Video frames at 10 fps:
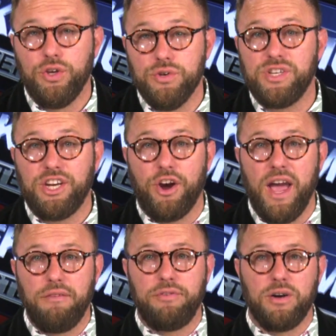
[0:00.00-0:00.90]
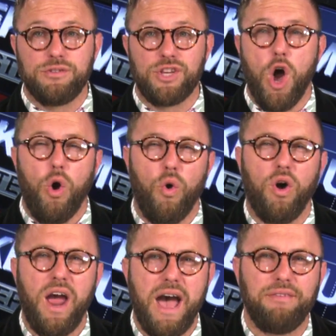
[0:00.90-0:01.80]
using your headphones,
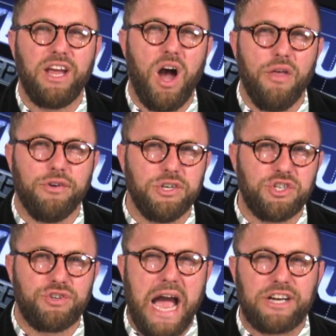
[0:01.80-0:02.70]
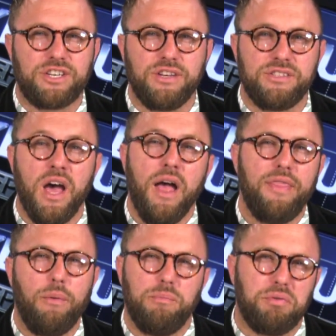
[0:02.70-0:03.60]
or having other distractions
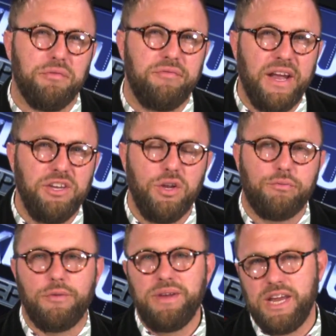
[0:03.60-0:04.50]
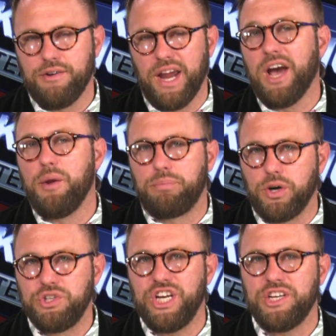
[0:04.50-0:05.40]
that would prevent you from hearing an
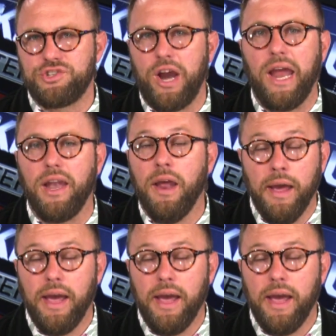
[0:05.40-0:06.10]
approaching train.